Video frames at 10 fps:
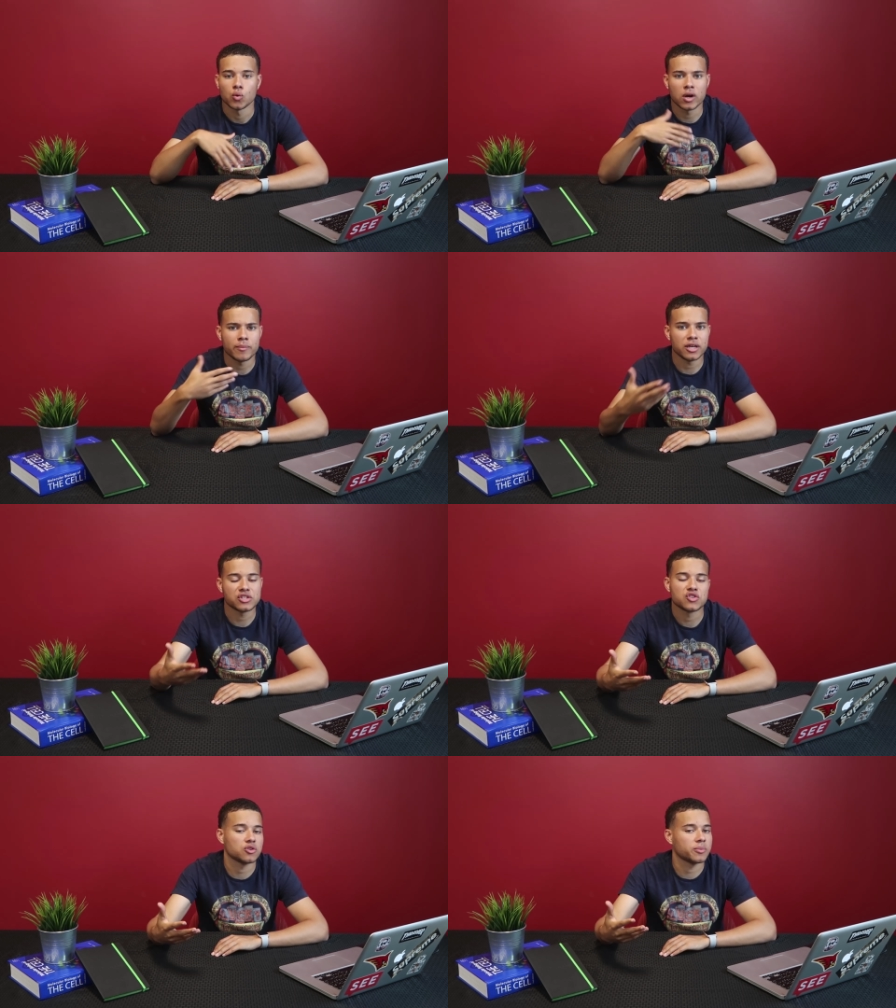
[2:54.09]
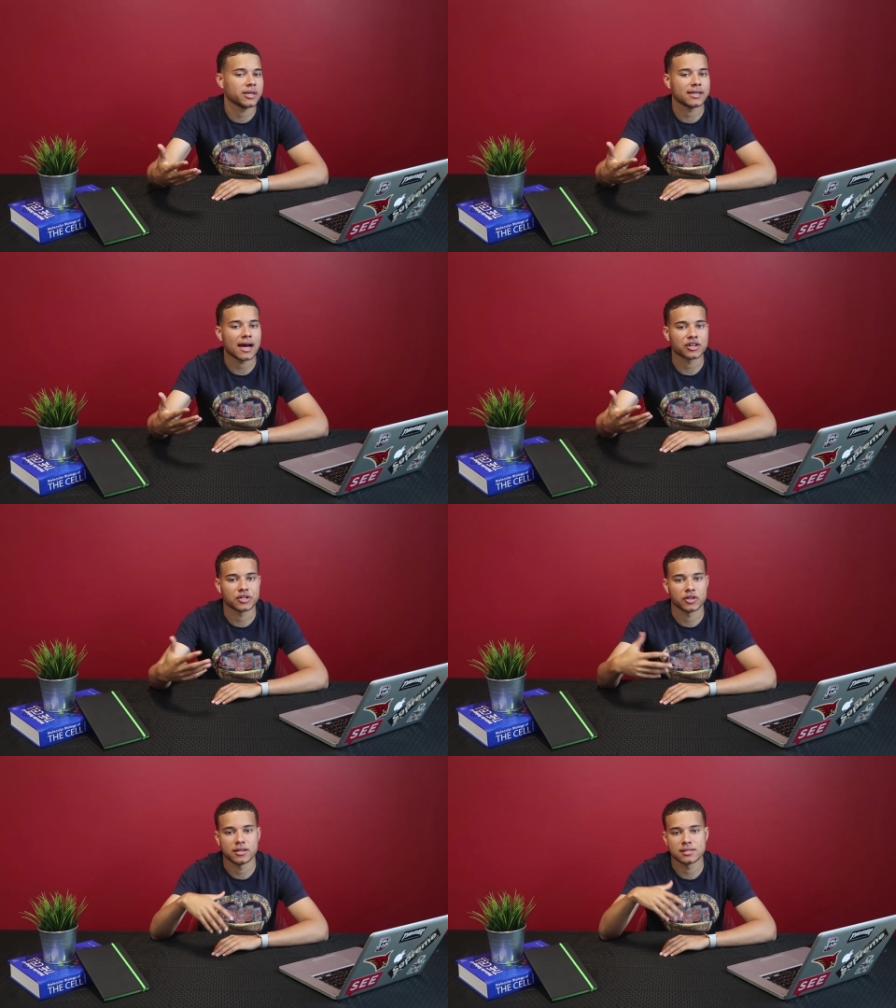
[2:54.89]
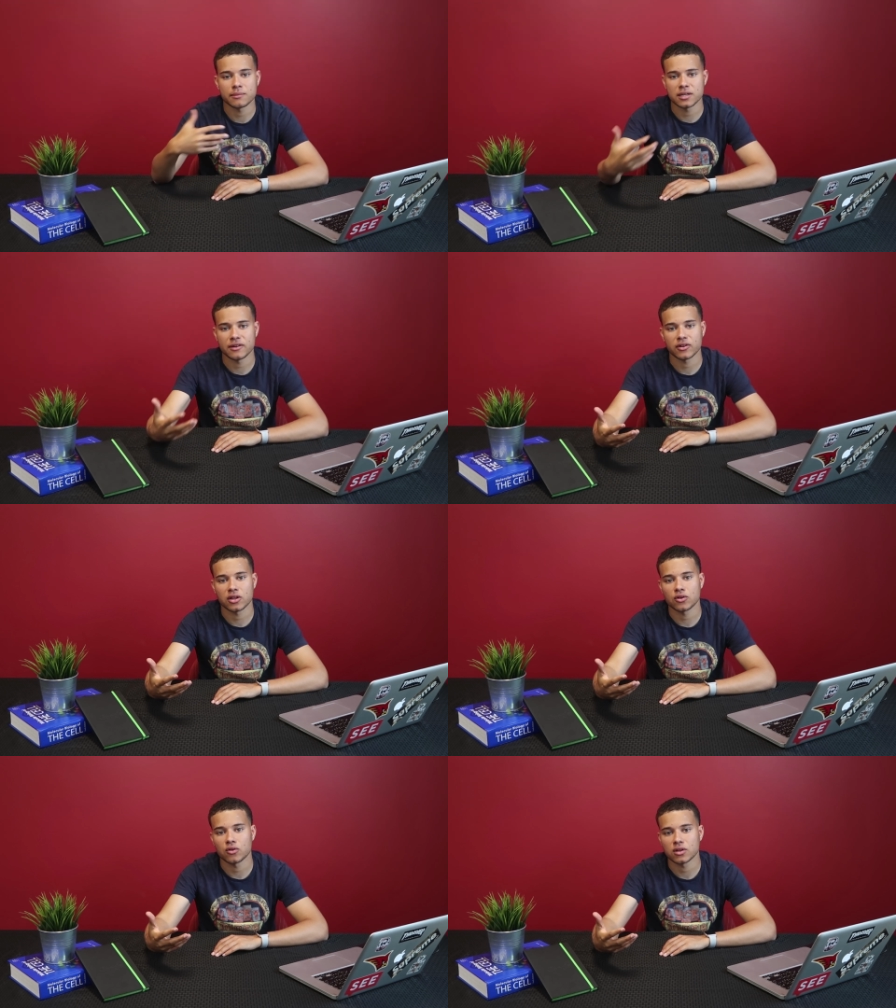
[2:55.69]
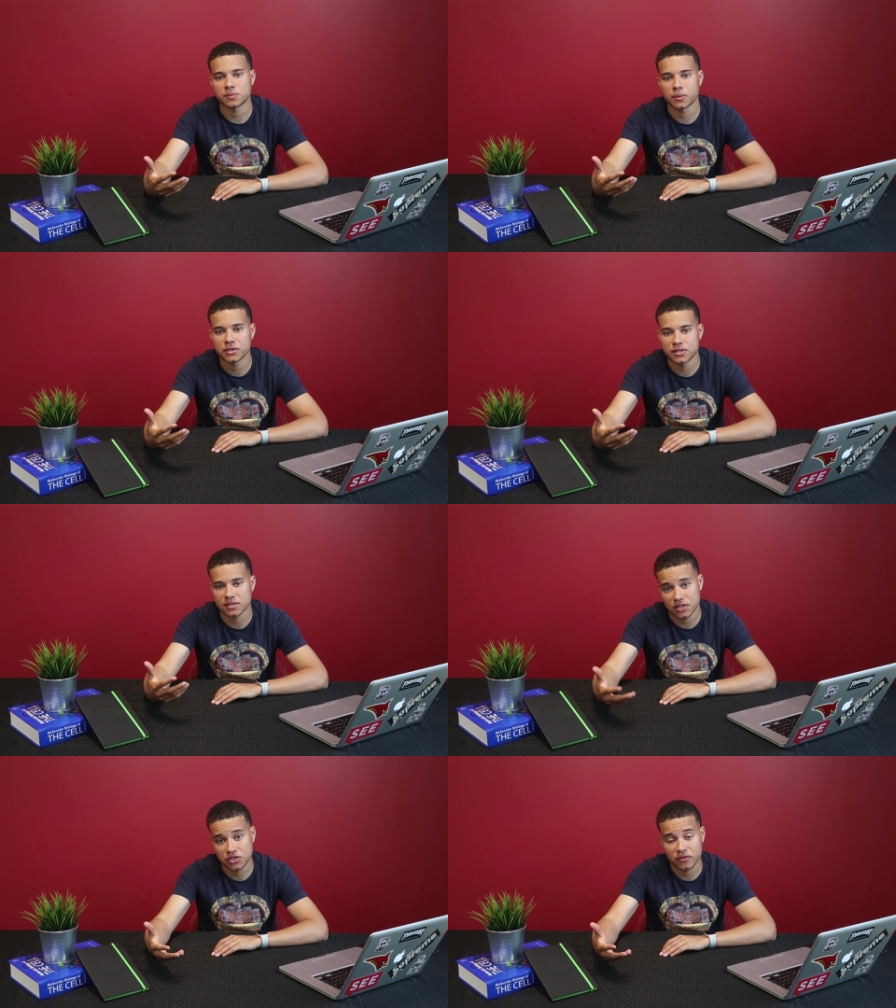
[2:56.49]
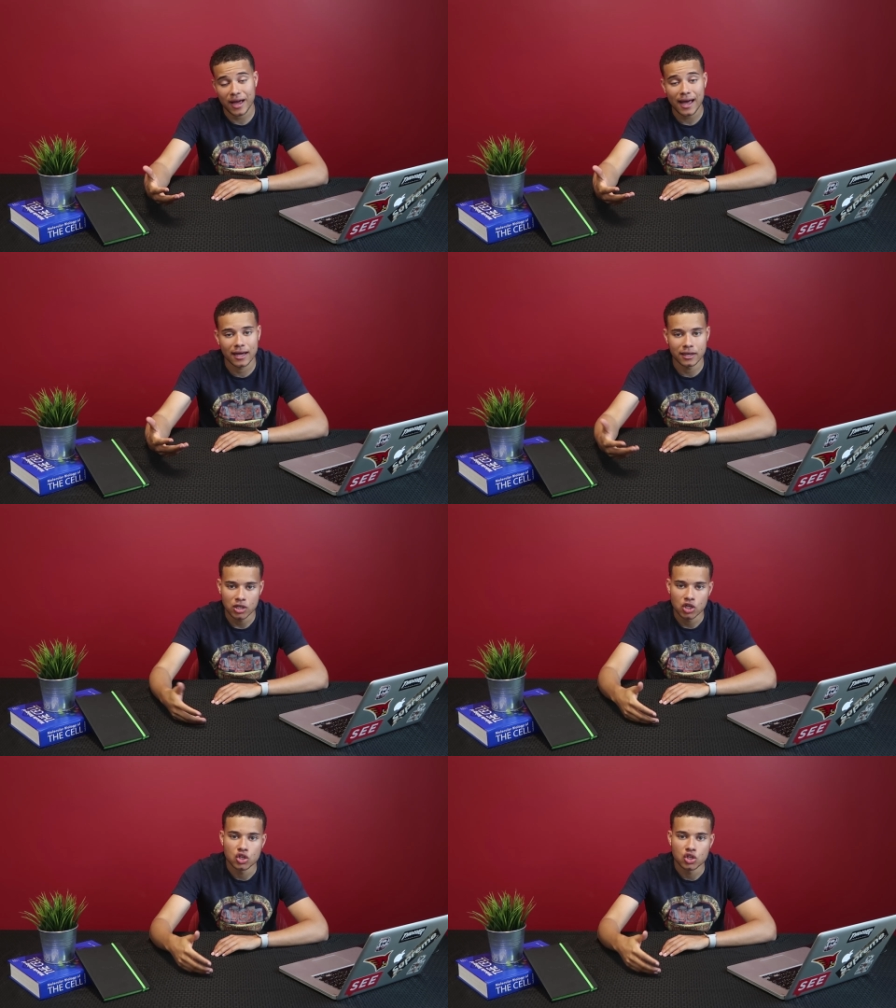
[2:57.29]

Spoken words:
what it means to you to be a doctor and some of the different clinical experiences that you've had.